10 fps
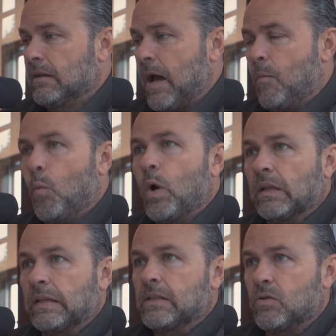I'm
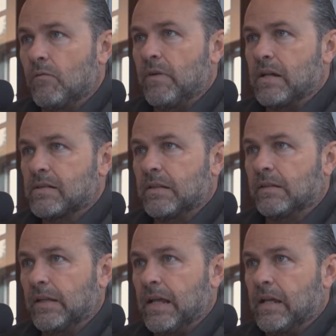willing to invest in
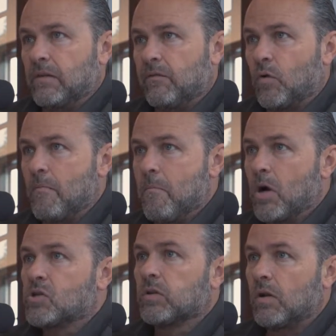the land for a
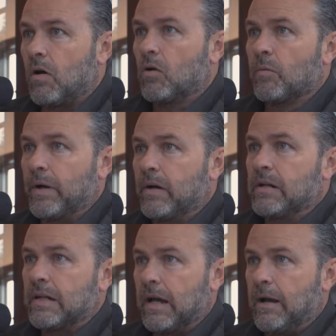much longer period
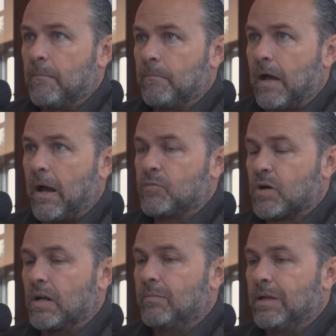of time, I'm
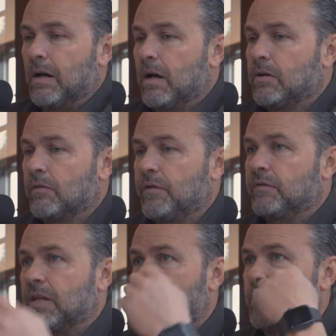trying to be under
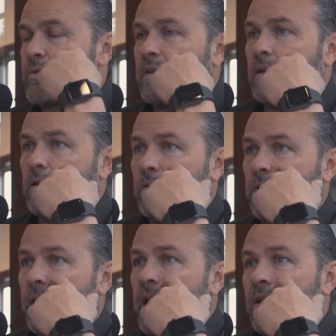15% on
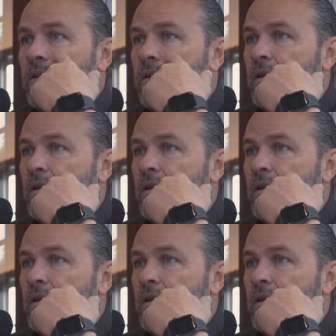the land.